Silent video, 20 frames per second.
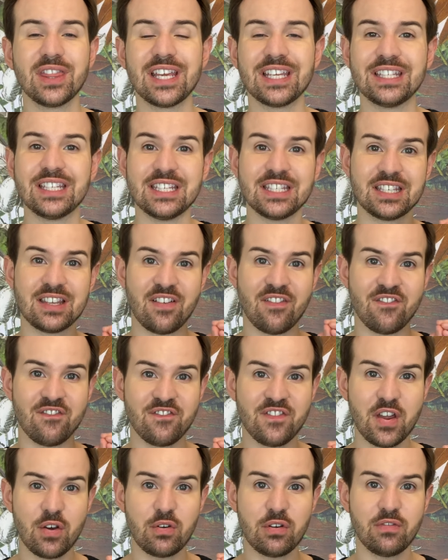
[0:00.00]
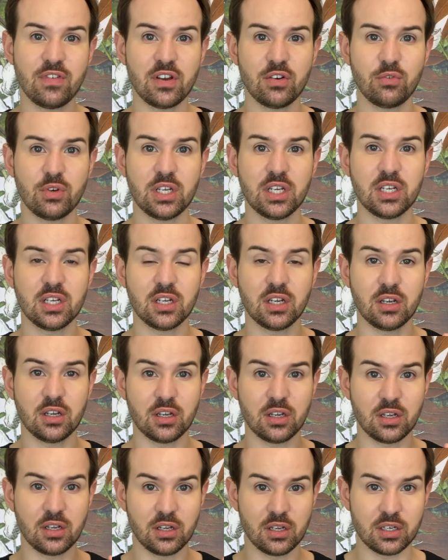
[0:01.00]
that is very, very
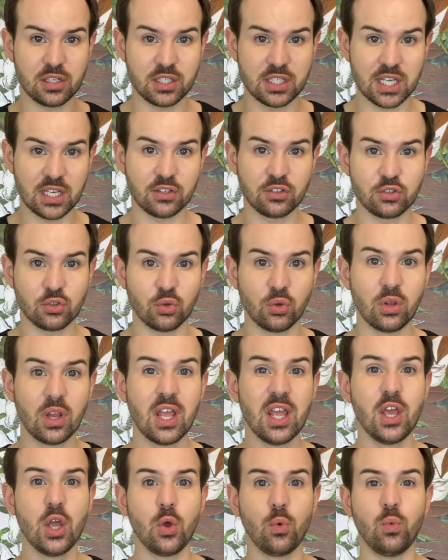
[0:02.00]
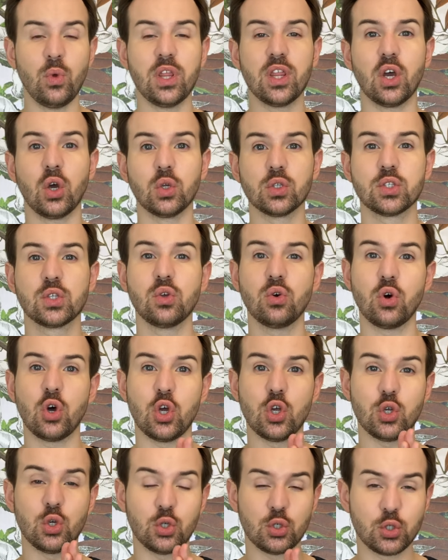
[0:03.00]
gentle with also
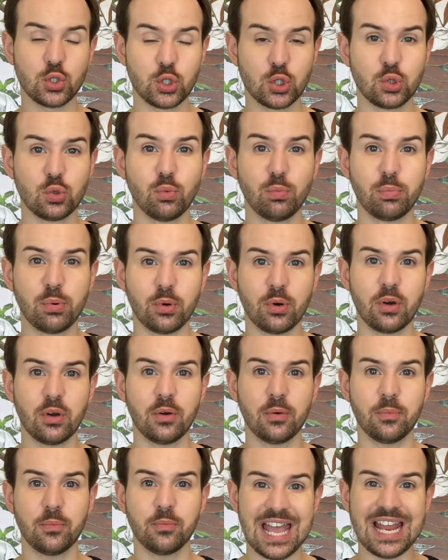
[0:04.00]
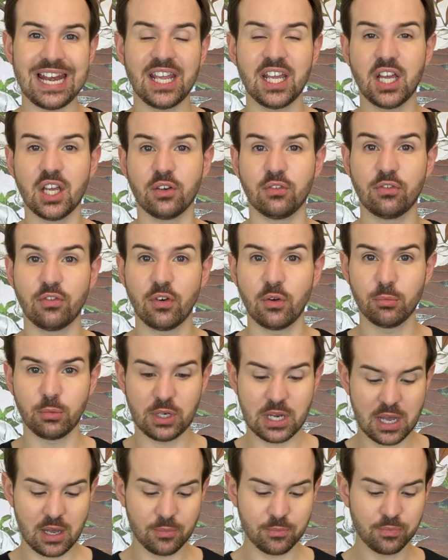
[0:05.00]
a super elegant
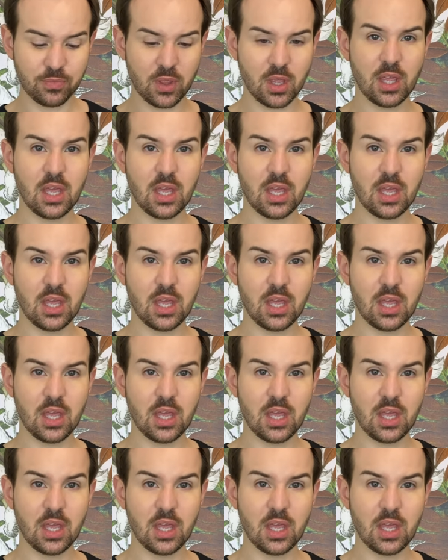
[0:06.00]
formula.